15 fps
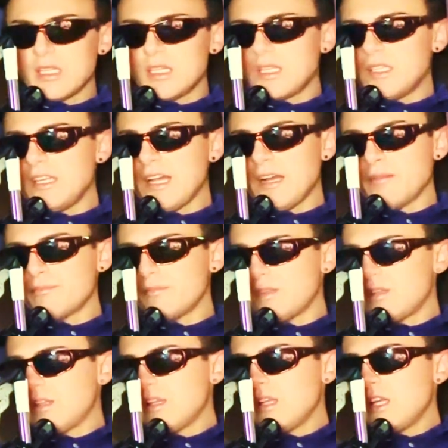yeah,
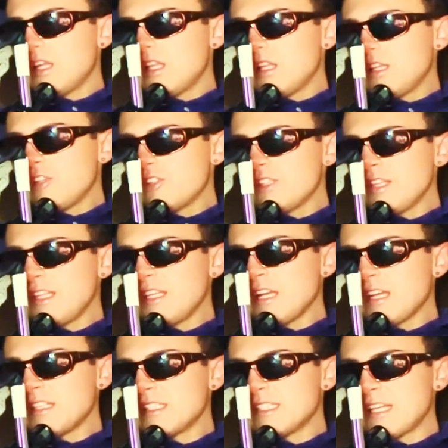there's nothing I
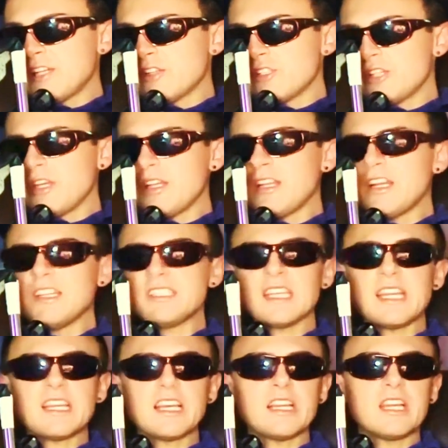can say or it's
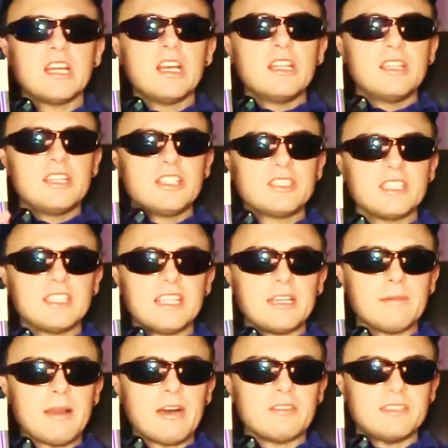like, here's the thing
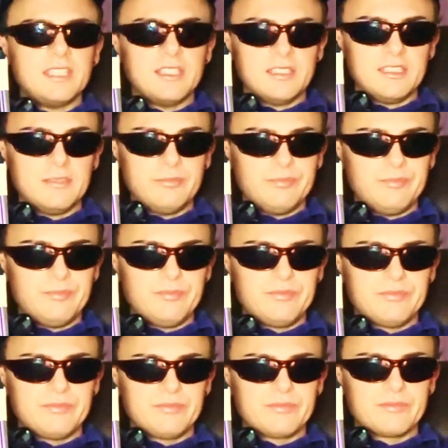about Dylan.
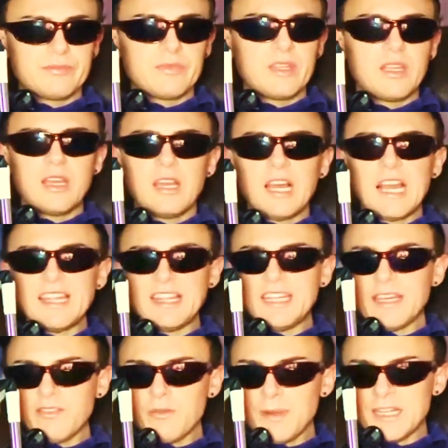I
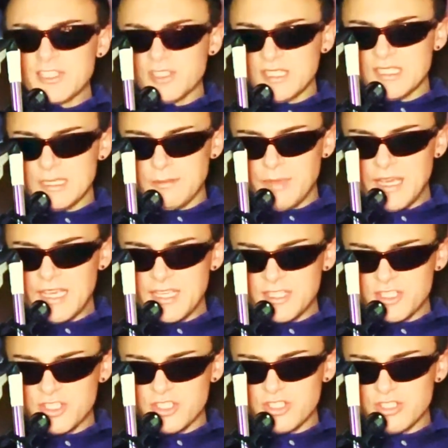think everybody's on the same
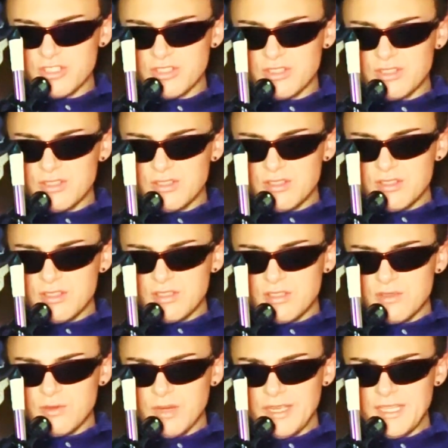page,
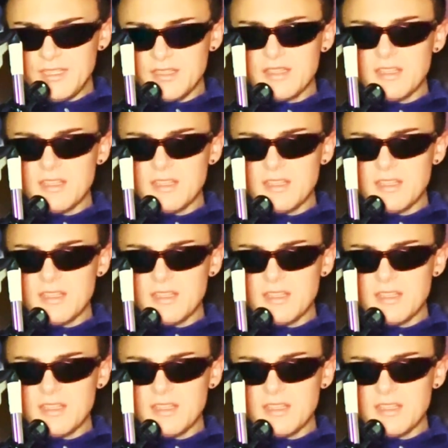right?